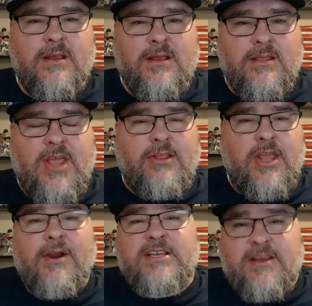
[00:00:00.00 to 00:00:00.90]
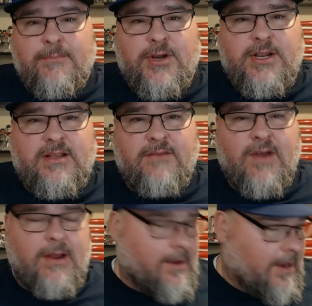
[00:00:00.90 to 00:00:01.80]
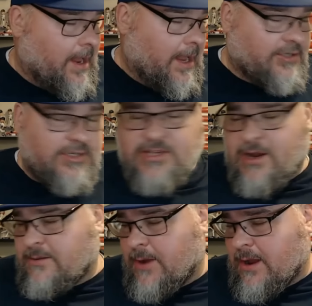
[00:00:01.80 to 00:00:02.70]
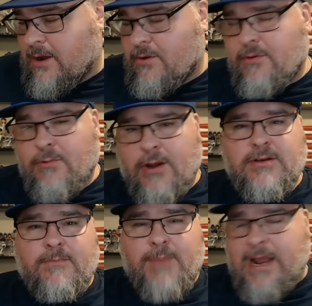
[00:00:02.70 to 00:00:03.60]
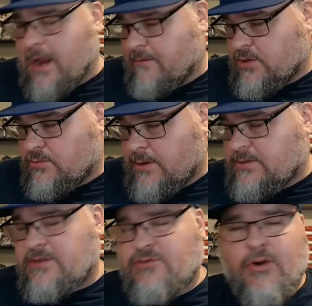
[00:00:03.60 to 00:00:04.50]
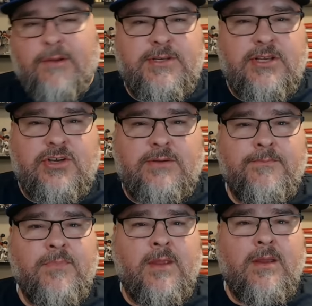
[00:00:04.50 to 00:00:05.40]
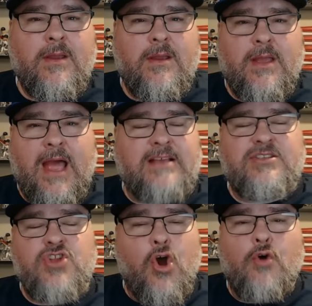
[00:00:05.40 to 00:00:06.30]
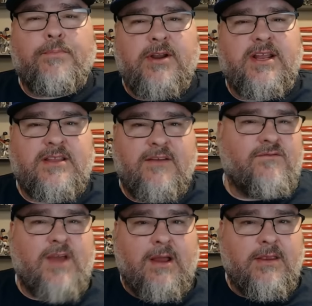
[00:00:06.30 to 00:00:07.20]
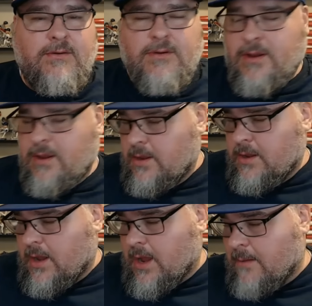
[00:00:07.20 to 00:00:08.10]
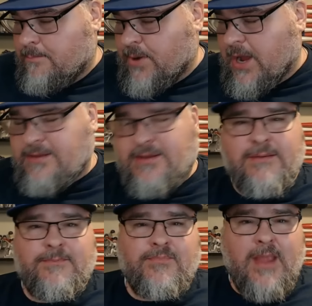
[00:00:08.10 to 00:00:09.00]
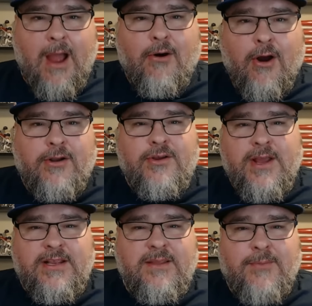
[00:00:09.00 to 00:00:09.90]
there is some predictive value. I just talked about how batting average runners in scoring position has no predictive value. But how hard are you hitting the